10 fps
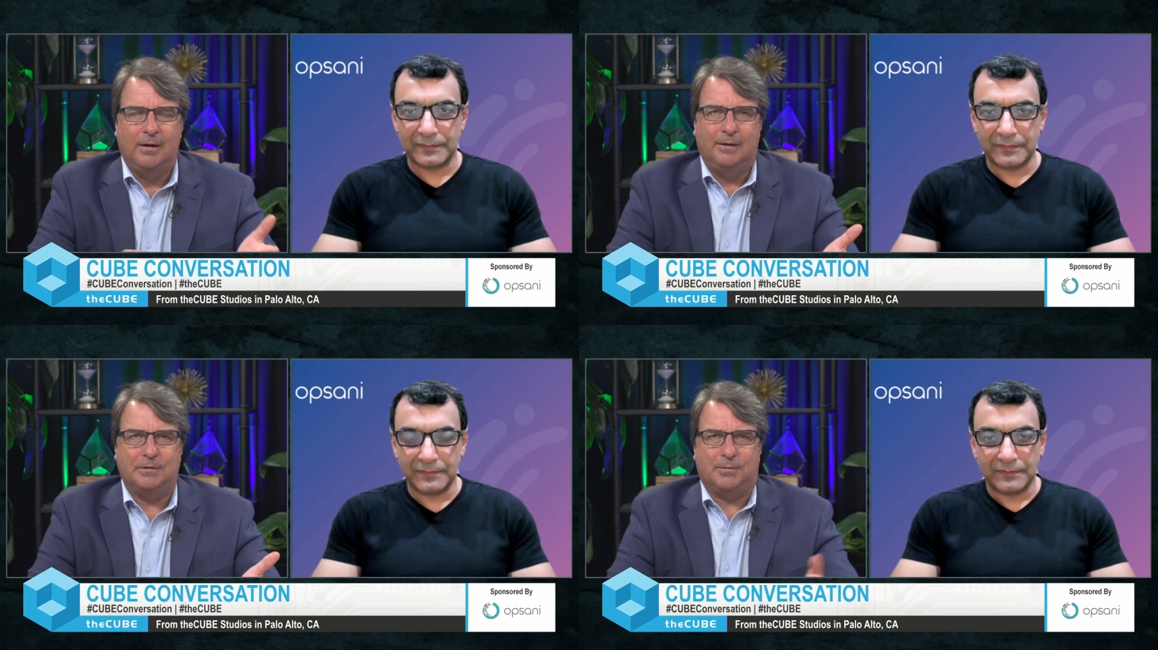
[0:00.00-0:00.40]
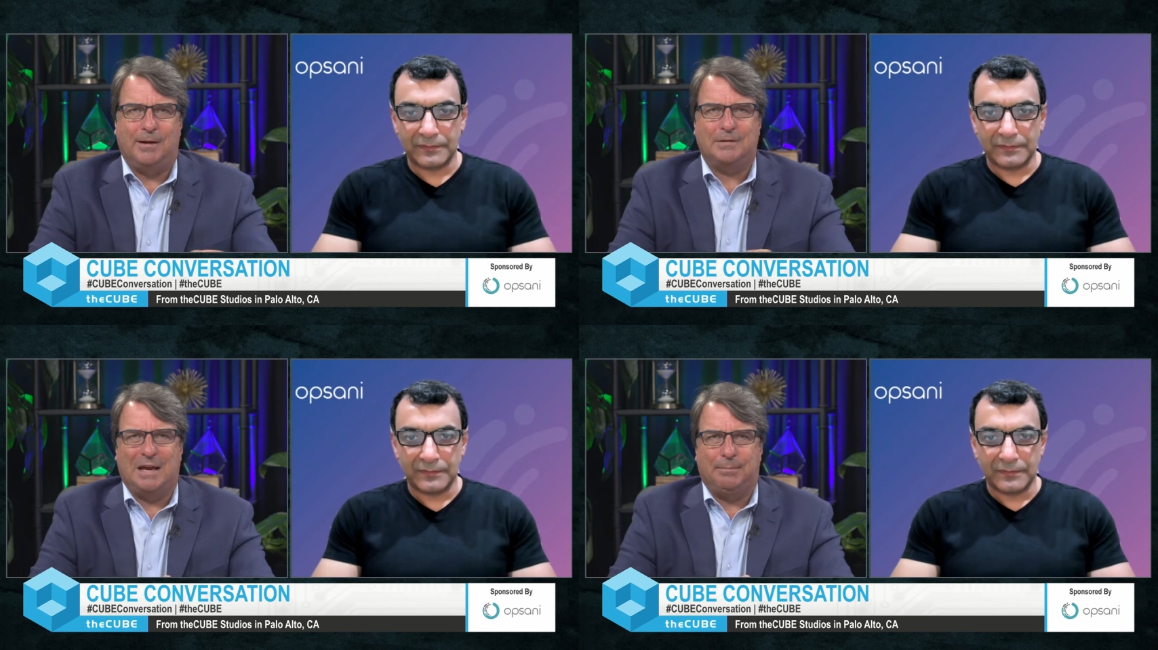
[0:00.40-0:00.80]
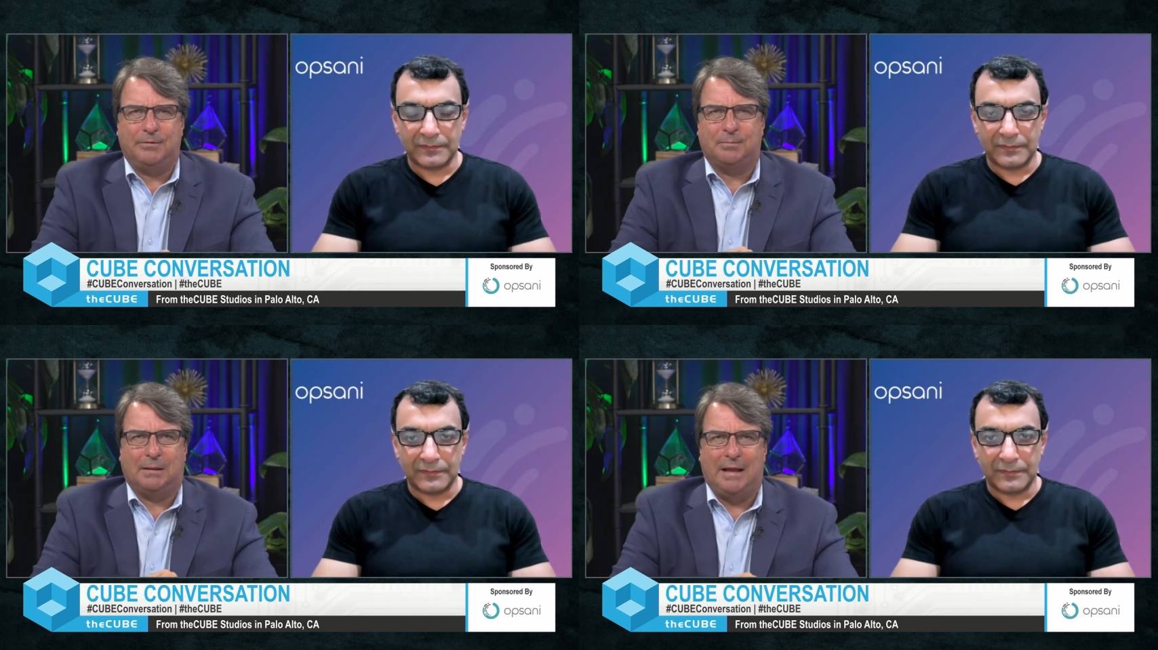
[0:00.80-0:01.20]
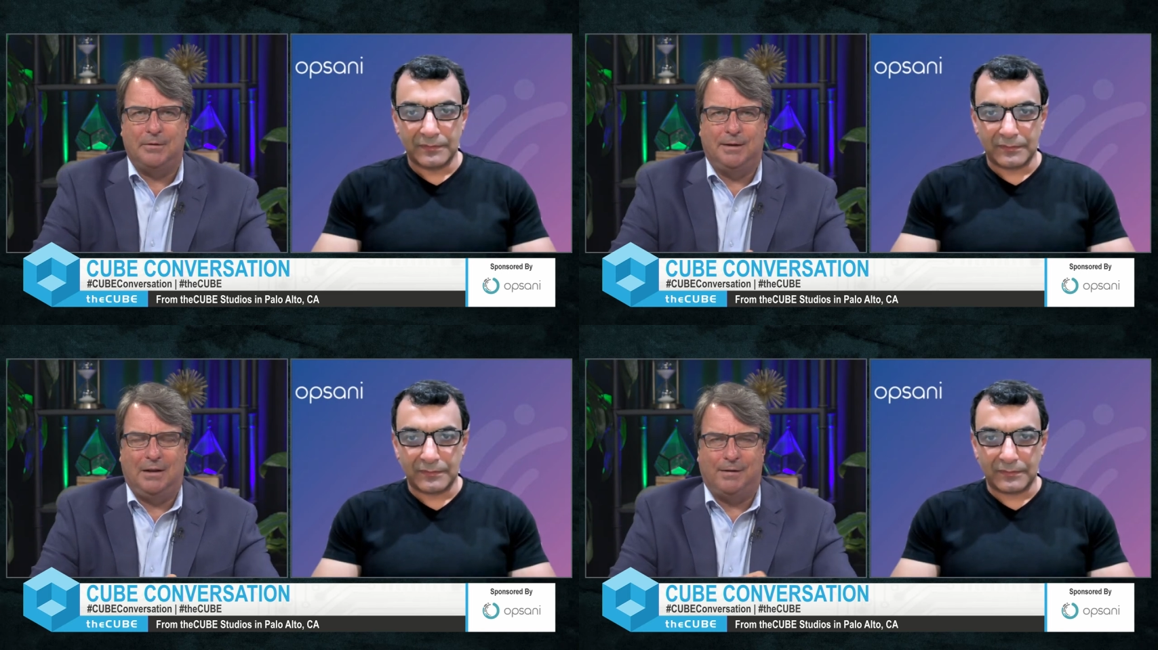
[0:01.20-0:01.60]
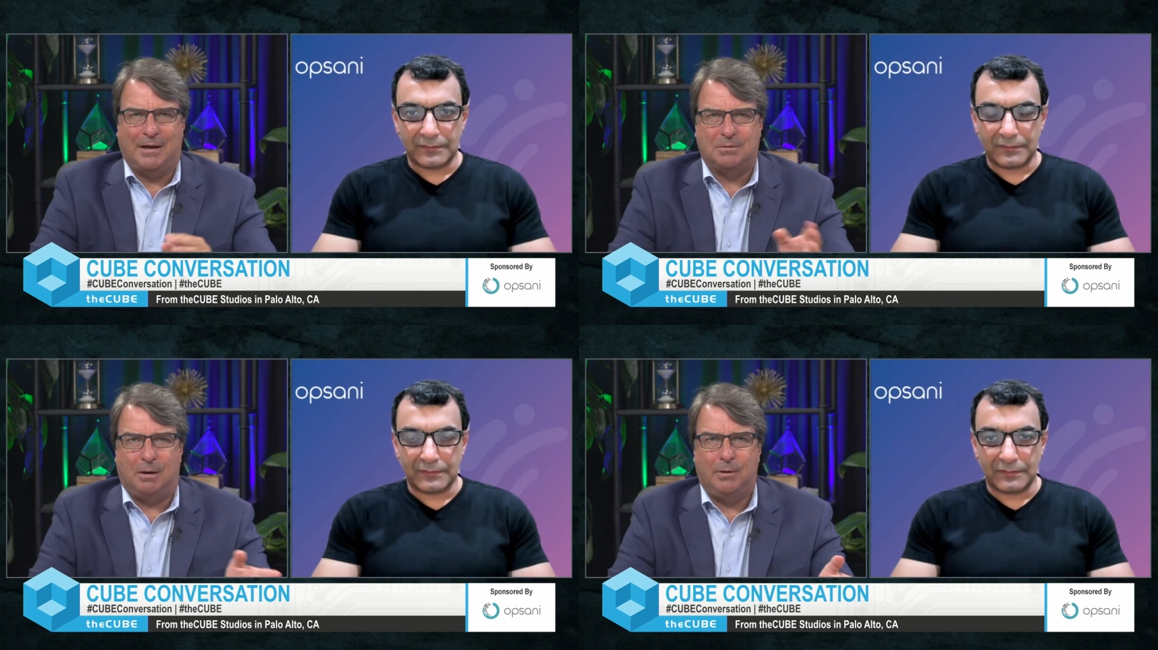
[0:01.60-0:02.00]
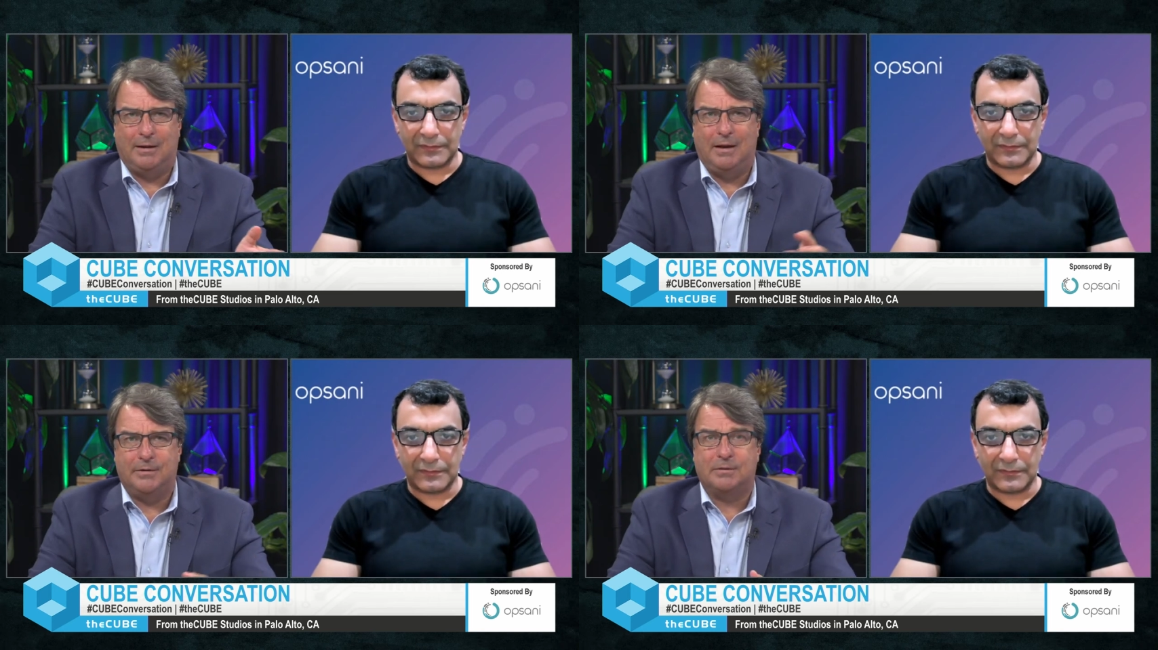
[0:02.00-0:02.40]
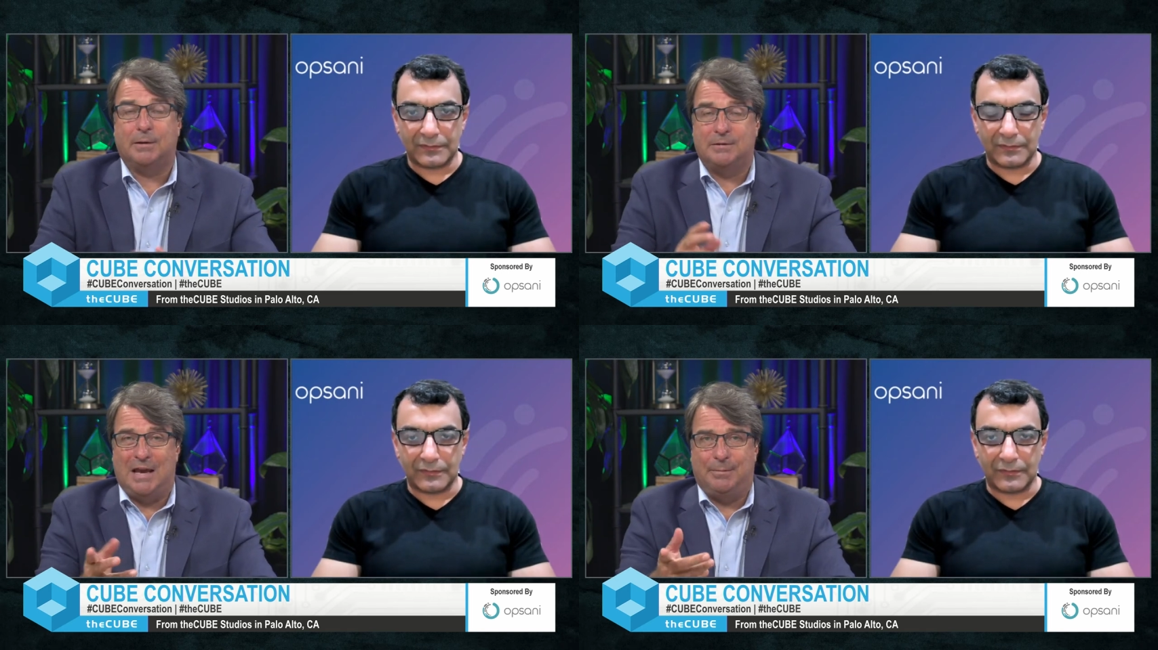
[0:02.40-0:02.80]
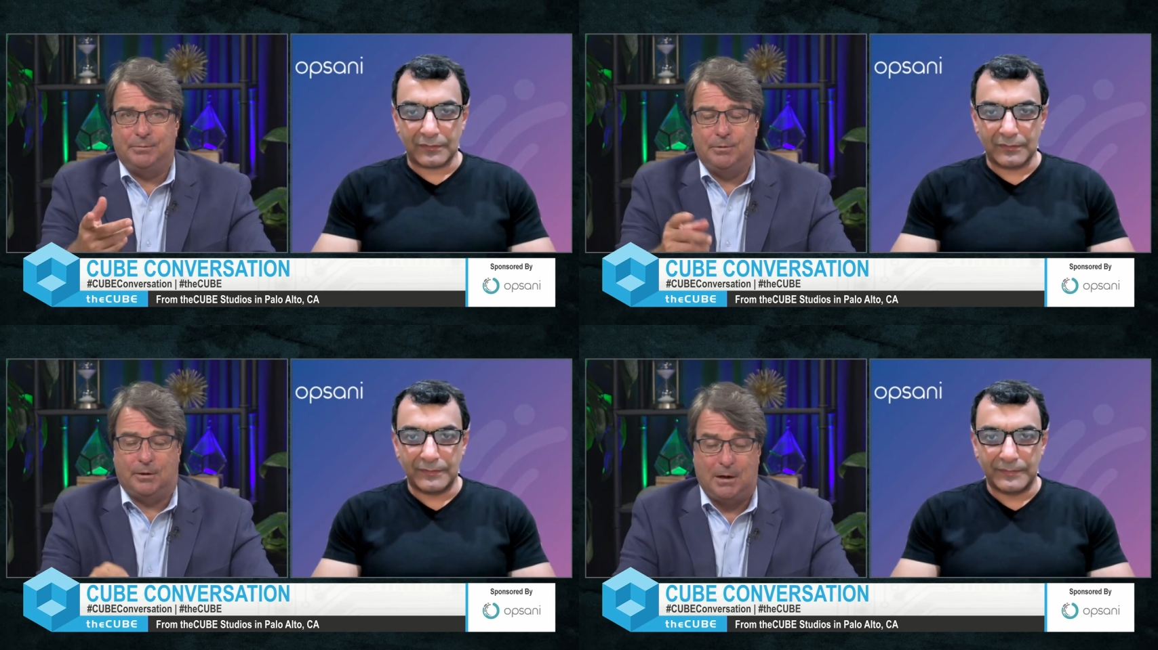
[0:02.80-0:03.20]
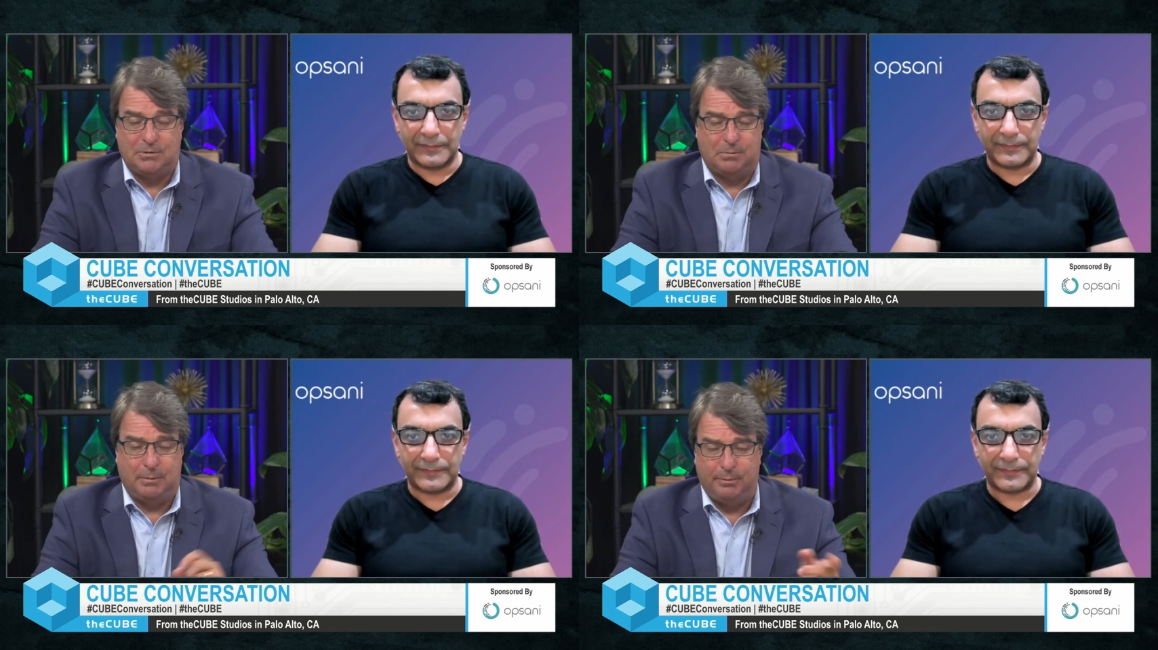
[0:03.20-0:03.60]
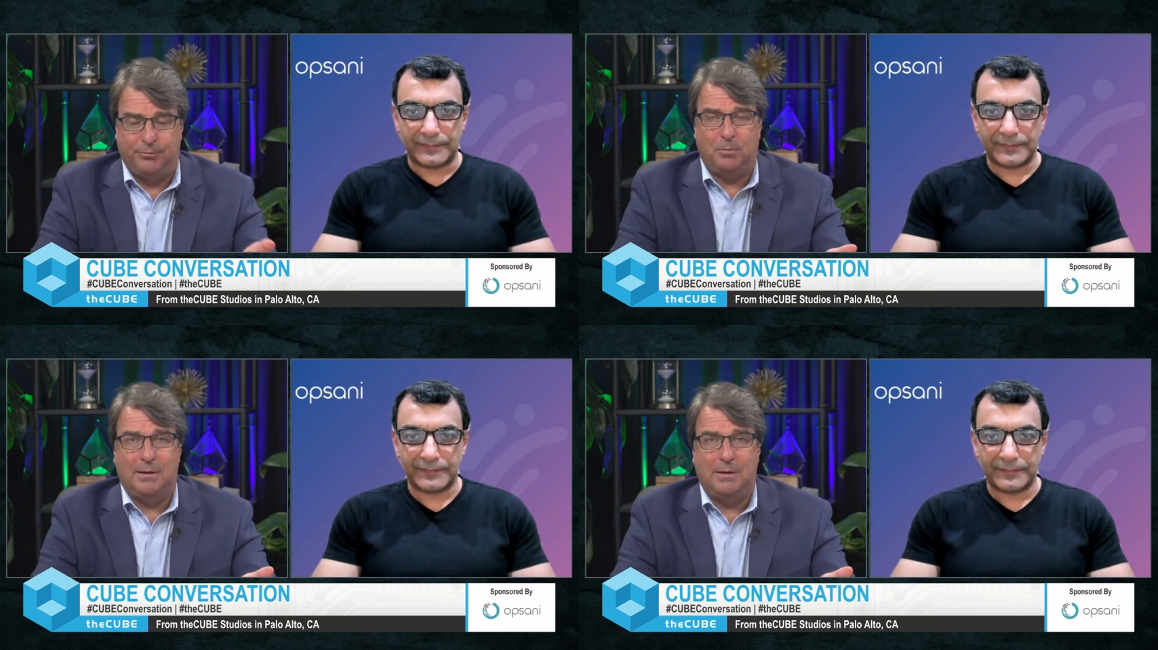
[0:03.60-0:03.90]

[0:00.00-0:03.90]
Speaker 1: This is a great example of some cloud native action. I want to get into some examples with your customers, but before we